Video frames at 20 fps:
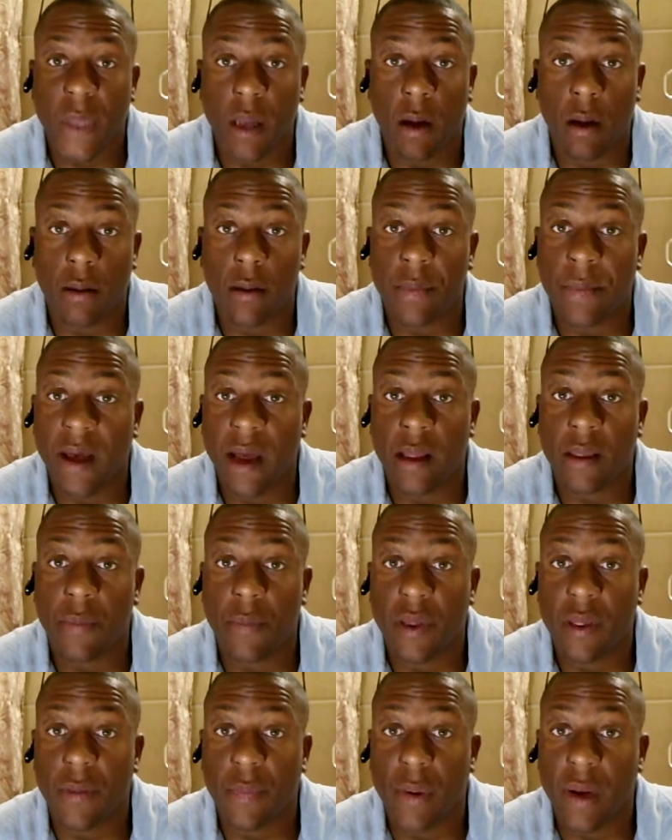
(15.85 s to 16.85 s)
Uh, the
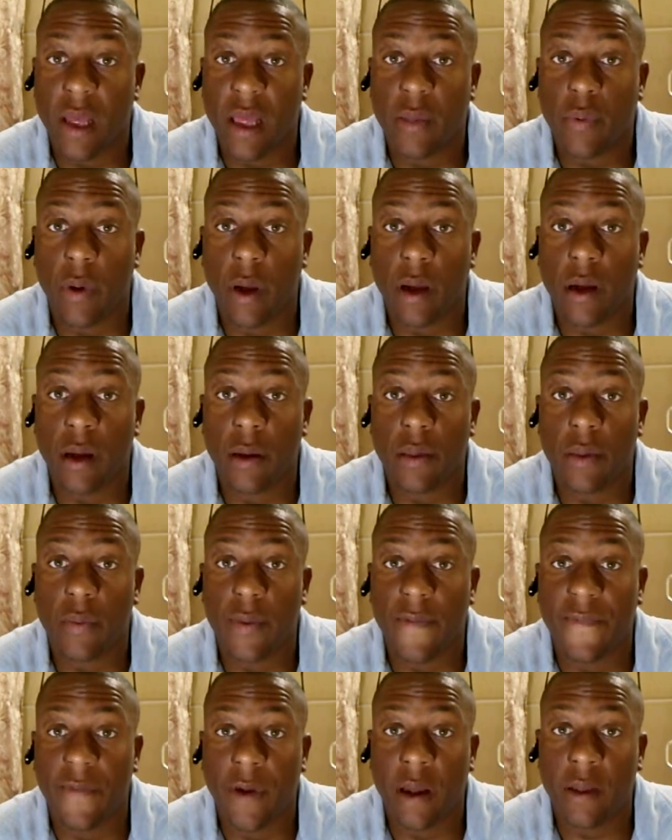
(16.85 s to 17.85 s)
bathroom is a place where I come
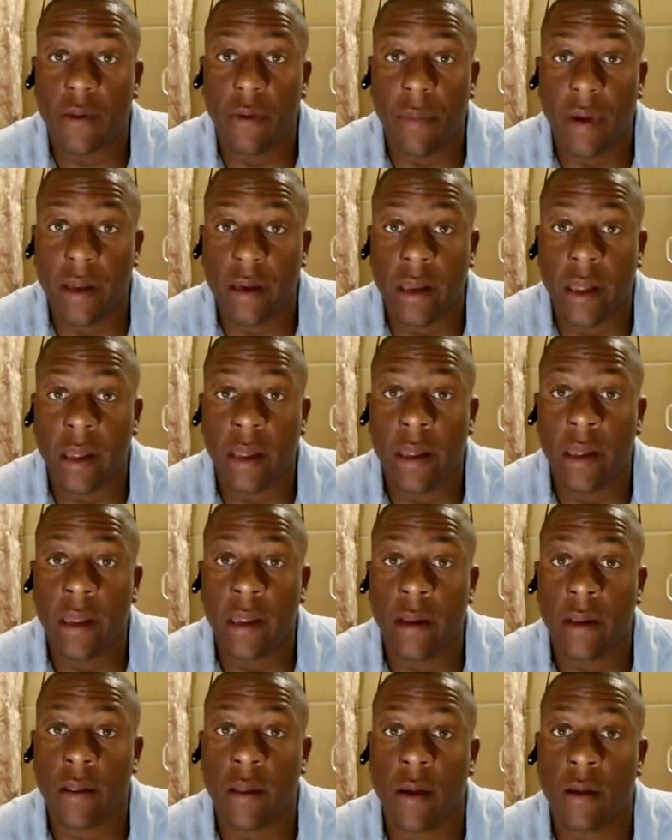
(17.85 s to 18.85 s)
to reflect on my
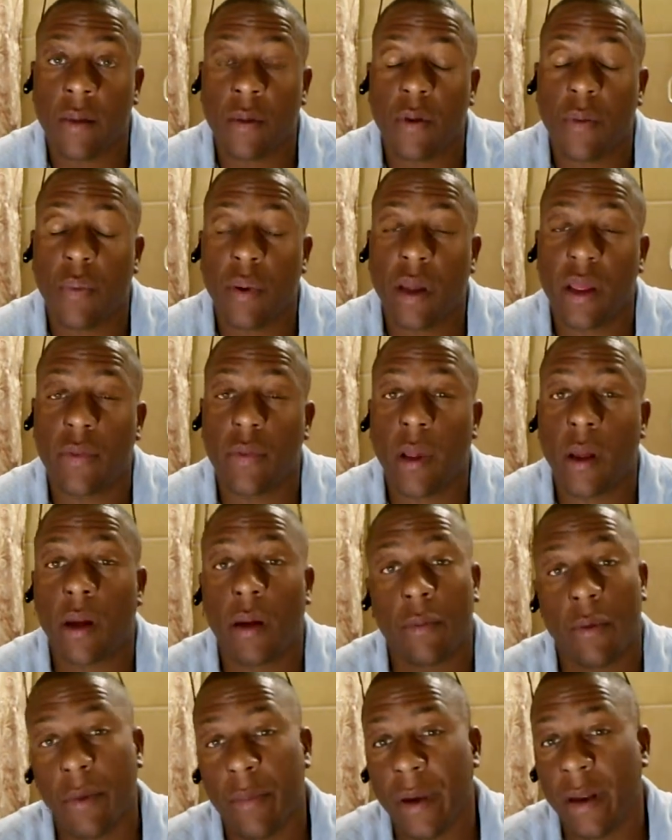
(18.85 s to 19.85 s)
day, and it's also a place where
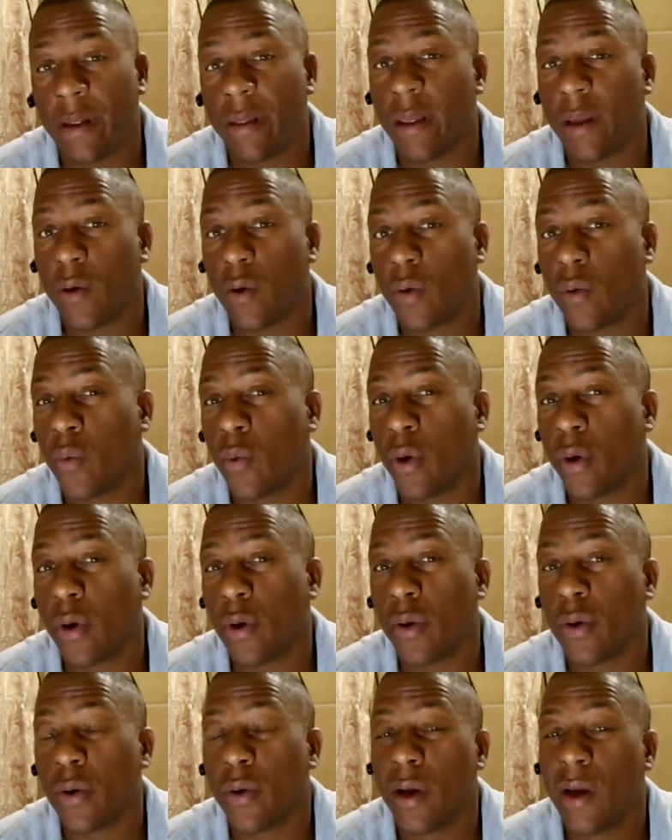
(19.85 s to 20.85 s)
I come to meditate on the
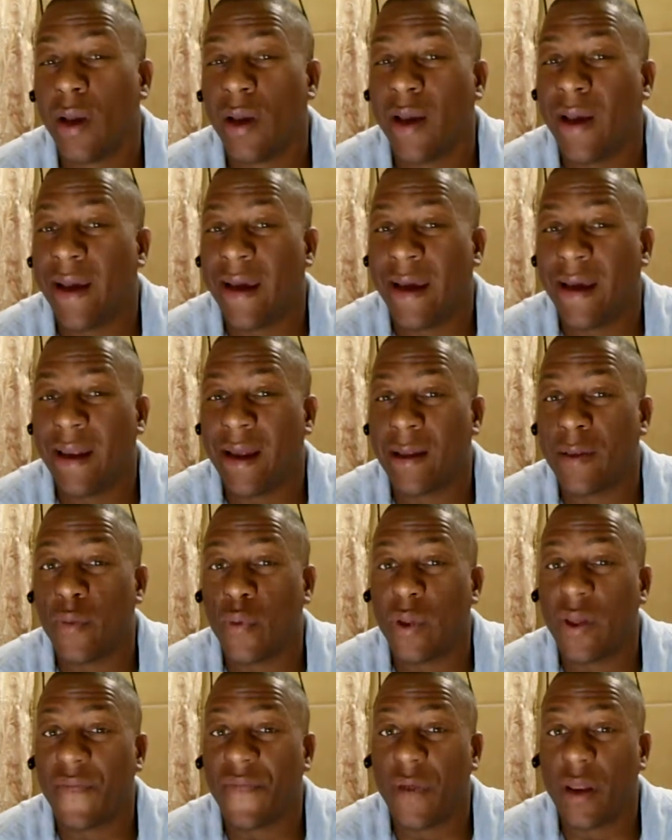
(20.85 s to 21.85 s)
Word. And I
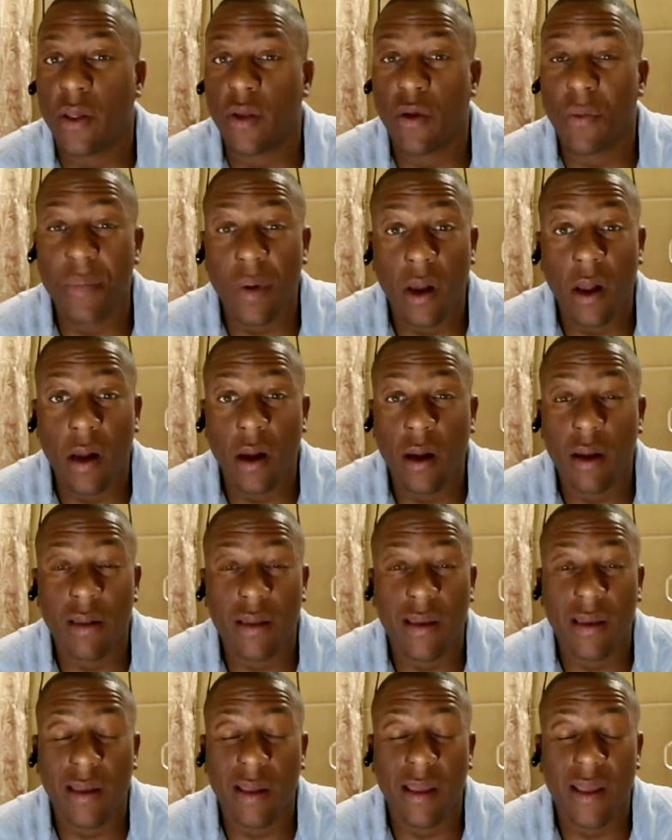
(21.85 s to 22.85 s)
do these video
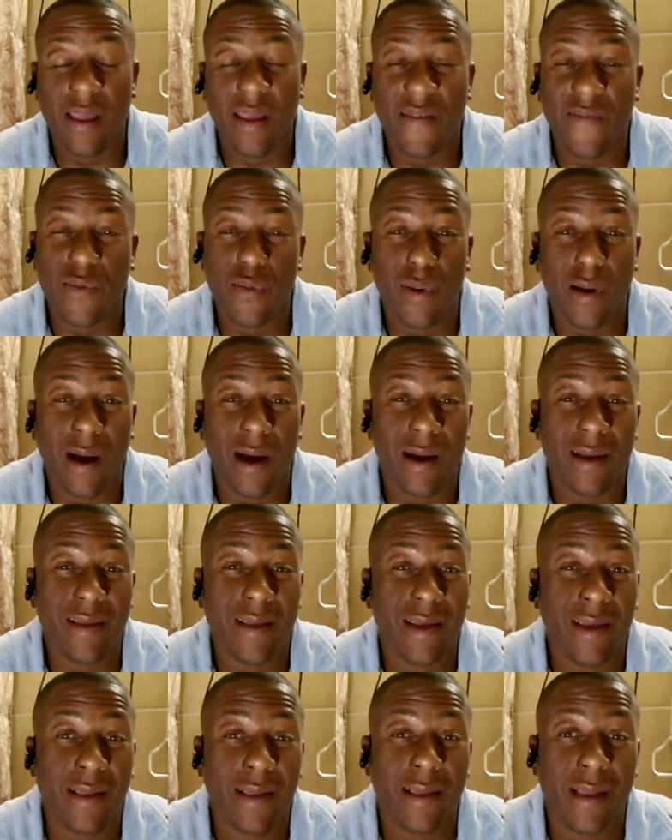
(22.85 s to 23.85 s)
blogs to just give you
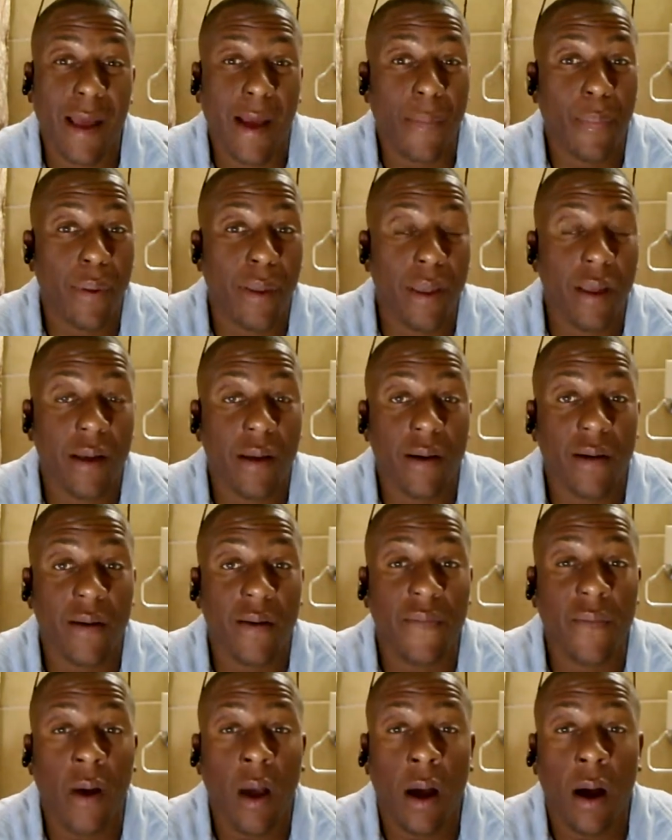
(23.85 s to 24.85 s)
guys an inside peek
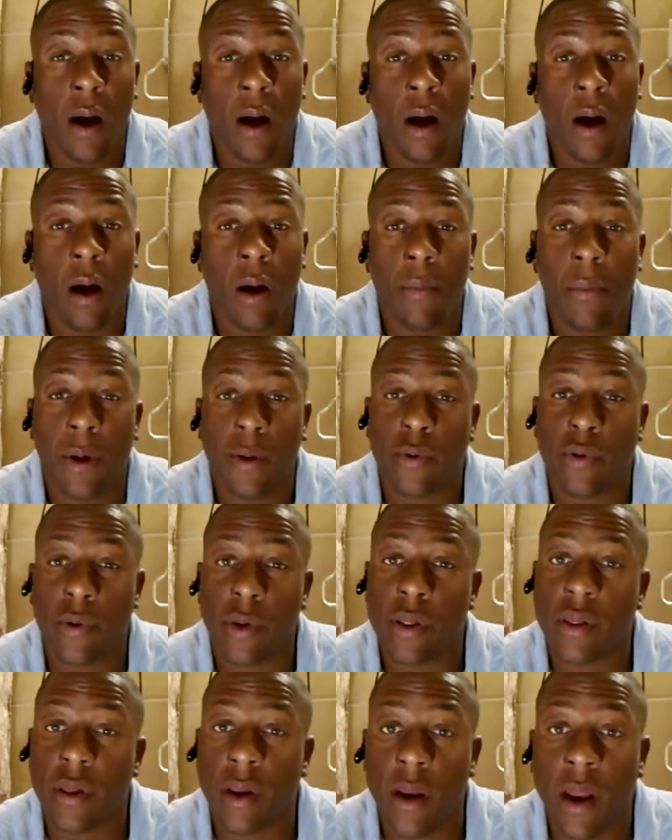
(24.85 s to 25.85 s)
of um, a
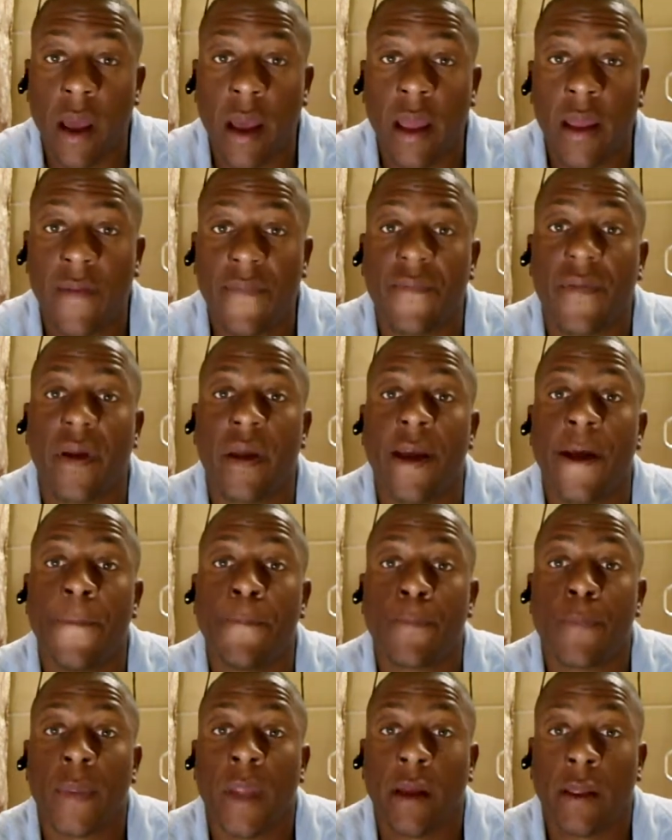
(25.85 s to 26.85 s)
Christian life,
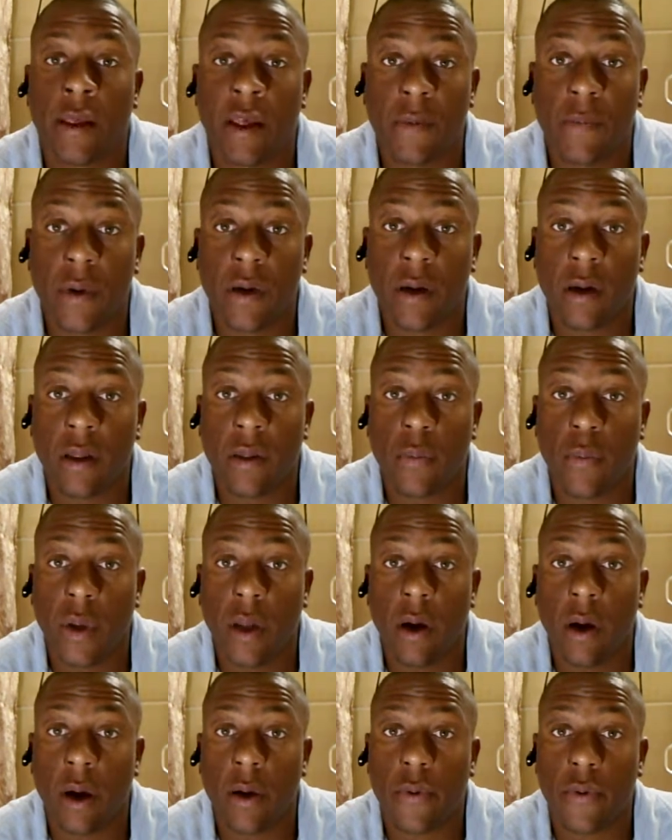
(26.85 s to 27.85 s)
and, and just because
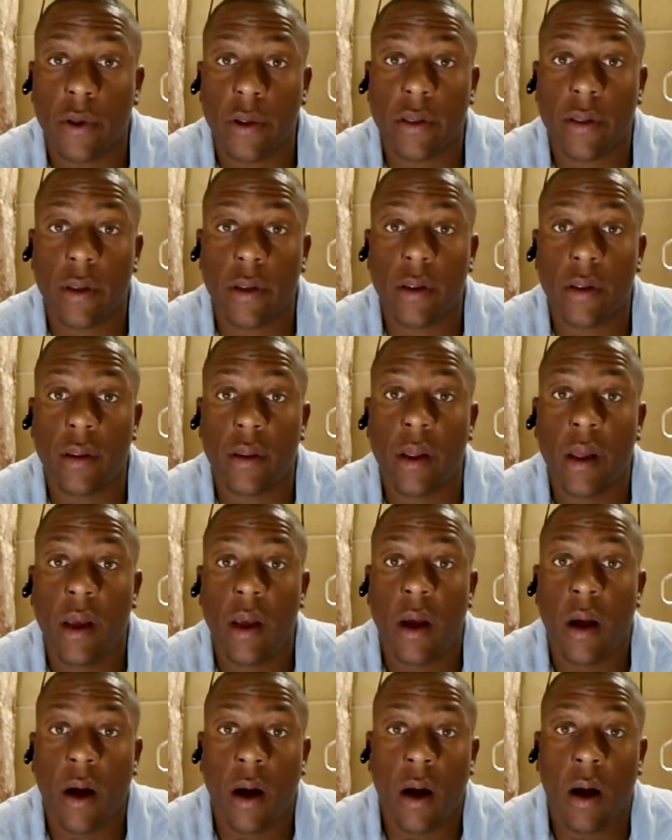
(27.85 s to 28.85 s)
we are Christians,
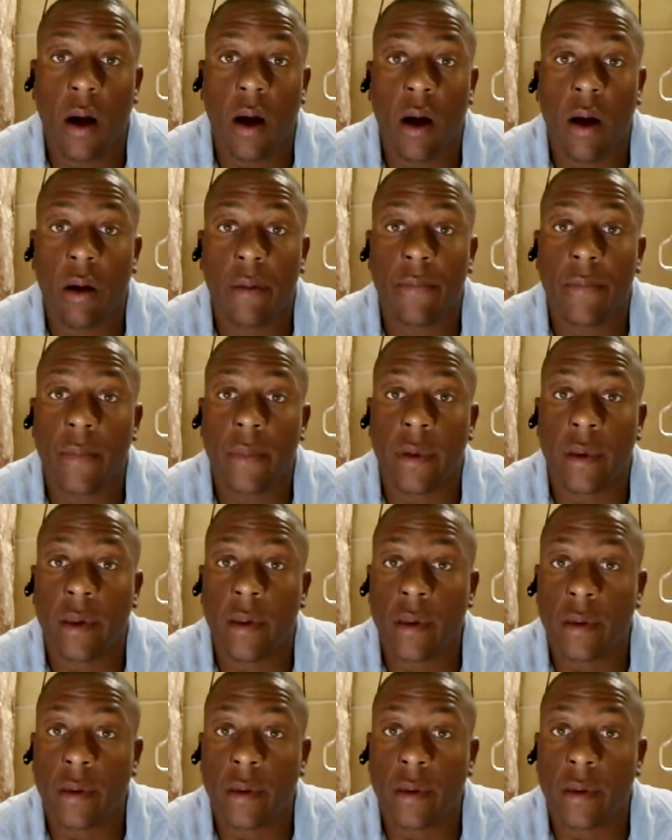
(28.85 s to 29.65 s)
um,